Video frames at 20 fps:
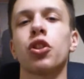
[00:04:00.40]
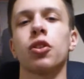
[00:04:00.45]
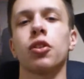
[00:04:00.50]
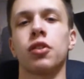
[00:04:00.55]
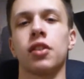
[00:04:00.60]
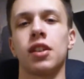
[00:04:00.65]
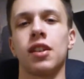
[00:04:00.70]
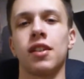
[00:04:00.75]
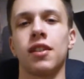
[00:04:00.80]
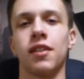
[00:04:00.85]

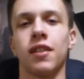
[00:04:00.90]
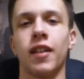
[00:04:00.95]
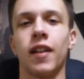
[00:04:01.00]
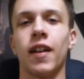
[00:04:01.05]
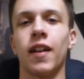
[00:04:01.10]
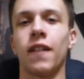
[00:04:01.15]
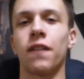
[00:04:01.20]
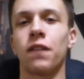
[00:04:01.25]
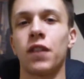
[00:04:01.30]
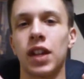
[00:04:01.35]
30
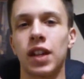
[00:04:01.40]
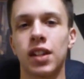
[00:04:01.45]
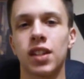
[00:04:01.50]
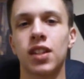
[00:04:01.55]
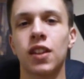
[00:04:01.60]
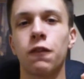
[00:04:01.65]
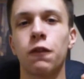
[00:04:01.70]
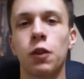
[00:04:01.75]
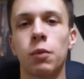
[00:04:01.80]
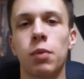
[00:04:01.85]

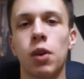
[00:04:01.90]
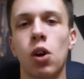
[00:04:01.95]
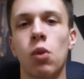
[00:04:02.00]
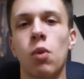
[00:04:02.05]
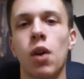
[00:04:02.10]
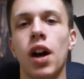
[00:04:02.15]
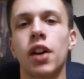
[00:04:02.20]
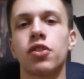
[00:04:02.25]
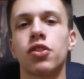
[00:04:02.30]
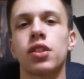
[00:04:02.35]
fantasy football
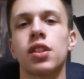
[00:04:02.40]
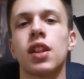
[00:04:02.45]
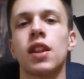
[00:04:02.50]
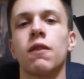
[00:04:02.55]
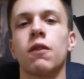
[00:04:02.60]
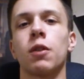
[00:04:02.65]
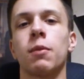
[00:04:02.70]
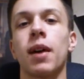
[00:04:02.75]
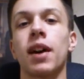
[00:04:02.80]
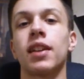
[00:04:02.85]
wide
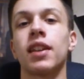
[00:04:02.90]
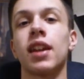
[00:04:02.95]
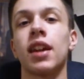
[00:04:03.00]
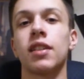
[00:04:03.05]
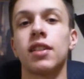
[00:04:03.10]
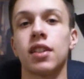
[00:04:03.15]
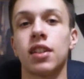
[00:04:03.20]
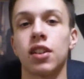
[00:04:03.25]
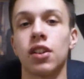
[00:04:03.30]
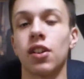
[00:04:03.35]
receiver by the
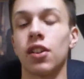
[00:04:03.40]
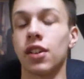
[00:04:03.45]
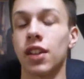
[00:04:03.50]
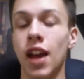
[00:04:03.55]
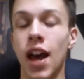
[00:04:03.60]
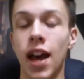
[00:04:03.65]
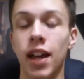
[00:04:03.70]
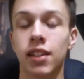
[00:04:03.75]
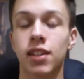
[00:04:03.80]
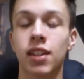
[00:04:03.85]
end of the year.
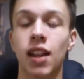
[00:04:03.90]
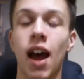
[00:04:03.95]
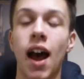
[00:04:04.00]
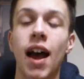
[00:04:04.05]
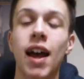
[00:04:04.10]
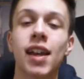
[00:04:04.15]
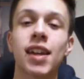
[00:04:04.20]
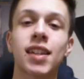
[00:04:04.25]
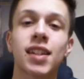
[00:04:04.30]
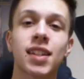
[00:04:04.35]
Yes,
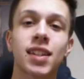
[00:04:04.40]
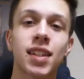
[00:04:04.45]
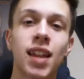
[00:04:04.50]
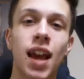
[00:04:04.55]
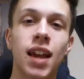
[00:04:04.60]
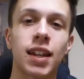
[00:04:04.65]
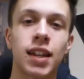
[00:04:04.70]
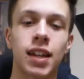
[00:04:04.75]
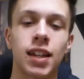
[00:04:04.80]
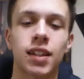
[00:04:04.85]
I
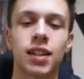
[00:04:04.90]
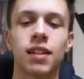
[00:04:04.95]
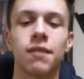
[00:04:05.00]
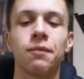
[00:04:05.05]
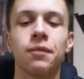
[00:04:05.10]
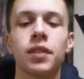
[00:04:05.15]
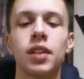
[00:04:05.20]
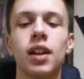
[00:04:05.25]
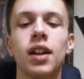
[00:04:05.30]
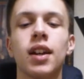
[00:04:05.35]
said it.
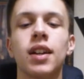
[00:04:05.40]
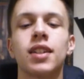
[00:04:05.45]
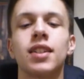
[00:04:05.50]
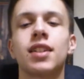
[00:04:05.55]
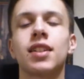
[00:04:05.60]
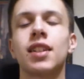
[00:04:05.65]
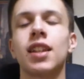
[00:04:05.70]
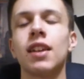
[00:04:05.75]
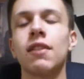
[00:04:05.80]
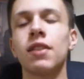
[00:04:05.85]

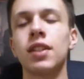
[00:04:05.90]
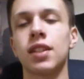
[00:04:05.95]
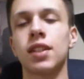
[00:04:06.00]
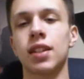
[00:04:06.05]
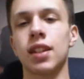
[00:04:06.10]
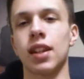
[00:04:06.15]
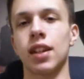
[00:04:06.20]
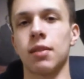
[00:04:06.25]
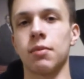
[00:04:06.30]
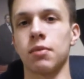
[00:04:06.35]
Steven
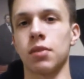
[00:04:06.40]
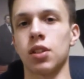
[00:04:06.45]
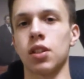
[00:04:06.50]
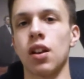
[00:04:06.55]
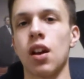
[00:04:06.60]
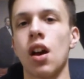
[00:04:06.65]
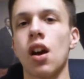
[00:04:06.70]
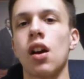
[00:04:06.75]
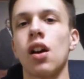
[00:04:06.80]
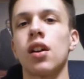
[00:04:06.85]

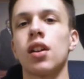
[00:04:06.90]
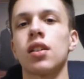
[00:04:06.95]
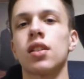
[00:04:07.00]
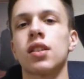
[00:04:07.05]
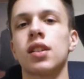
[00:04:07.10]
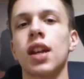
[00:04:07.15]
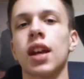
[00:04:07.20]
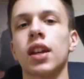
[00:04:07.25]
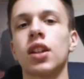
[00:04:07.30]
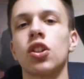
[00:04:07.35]
Sims,
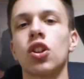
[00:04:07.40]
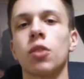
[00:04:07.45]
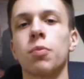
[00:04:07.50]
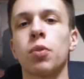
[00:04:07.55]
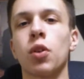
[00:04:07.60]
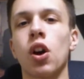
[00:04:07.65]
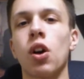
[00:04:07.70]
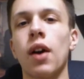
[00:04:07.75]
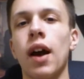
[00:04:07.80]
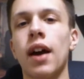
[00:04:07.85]
second-year
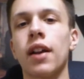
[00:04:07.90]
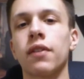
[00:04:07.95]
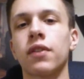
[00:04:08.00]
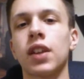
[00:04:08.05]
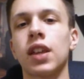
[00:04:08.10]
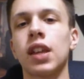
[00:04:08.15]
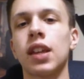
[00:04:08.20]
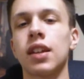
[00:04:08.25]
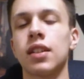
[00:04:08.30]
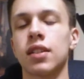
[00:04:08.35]
pro out of
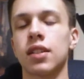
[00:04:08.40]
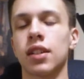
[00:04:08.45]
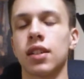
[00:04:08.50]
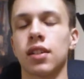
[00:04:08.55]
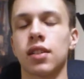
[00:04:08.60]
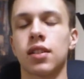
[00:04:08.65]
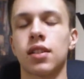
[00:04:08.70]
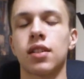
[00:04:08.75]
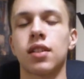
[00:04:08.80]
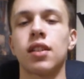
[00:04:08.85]

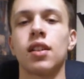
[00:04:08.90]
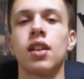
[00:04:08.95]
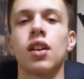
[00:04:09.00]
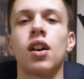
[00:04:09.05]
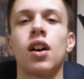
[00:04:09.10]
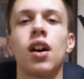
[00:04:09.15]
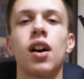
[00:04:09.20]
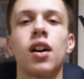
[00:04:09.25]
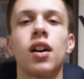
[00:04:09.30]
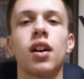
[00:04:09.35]
Kansas,
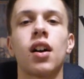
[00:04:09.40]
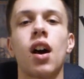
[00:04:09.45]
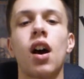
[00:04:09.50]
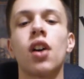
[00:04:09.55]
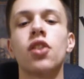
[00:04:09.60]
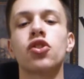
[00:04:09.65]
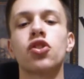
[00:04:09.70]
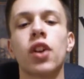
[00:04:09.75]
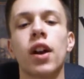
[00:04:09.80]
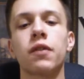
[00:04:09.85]

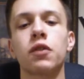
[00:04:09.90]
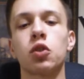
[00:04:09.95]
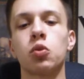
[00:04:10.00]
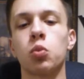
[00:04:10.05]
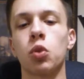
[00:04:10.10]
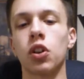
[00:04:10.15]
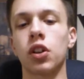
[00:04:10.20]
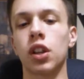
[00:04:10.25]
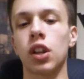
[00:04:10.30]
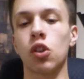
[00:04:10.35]
undrafted
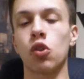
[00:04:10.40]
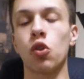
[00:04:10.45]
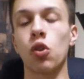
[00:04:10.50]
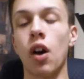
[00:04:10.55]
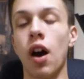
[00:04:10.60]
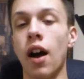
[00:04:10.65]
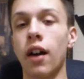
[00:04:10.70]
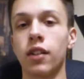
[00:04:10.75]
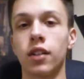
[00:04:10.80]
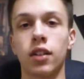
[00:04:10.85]
rookie
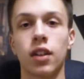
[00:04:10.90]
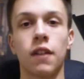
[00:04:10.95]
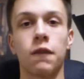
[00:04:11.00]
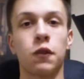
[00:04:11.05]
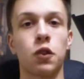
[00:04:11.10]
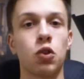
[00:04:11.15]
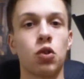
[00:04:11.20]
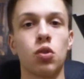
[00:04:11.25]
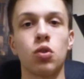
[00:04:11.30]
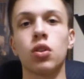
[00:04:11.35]
who,
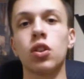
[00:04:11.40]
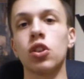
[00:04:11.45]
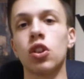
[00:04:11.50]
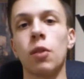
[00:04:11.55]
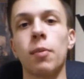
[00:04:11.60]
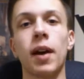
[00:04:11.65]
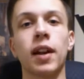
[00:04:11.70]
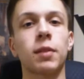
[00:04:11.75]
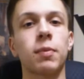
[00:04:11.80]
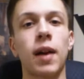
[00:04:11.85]
if you can
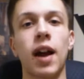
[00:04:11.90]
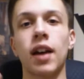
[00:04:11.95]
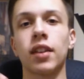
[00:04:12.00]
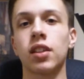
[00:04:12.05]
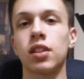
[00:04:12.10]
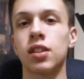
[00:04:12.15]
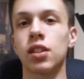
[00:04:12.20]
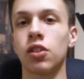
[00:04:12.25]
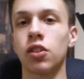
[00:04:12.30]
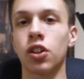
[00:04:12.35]
go back behind
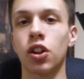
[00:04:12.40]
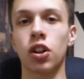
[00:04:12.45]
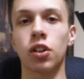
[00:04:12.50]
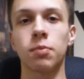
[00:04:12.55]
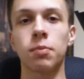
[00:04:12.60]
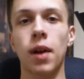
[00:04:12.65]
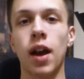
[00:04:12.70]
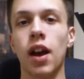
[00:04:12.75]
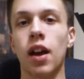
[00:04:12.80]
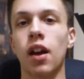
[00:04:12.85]
the steel
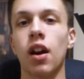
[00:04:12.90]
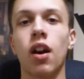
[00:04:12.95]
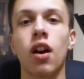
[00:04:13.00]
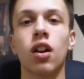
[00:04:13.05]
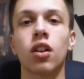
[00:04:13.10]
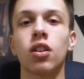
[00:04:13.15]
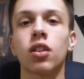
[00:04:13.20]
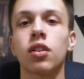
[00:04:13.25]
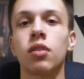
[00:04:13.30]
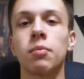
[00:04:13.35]
curtain,
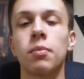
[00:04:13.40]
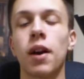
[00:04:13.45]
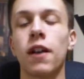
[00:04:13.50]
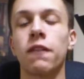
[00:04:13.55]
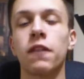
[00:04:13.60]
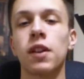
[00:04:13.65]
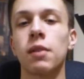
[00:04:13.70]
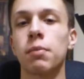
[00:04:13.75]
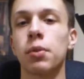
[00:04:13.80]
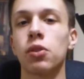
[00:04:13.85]
my
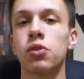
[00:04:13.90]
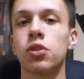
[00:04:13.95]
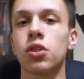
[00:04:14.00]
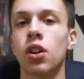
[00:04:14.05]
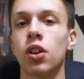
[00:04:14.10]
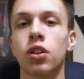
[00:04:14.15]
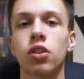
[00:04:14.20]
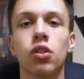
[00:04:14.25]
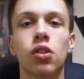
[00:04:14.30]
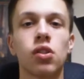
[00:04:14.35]
fan post
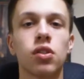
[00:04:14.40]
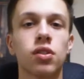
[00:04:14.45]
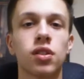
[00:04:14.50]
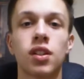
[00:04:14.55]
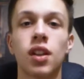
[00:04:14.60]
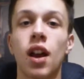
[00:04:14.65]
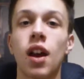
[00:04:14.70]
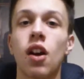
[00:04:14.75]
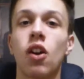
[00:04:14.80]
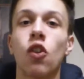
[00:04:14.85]

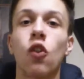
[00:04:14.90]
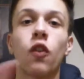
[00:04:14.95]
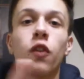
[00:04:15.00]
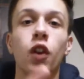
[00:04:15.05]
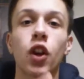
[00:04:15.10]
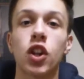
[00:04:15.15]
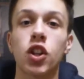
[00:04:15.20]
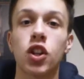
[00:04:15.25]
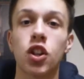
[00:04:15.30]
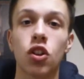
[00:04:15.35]
articles
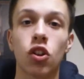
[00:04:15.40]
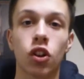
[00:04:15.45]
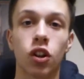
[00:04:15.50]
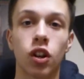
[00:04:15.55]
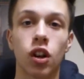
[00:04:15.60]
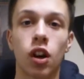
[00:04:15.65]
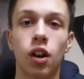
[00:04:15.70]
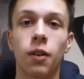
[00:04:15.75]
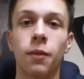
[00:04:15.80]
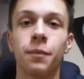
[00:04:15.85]
over a year
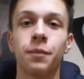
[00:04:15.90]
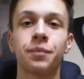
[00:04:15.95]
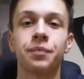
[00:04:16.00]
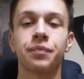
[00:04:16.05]
ago,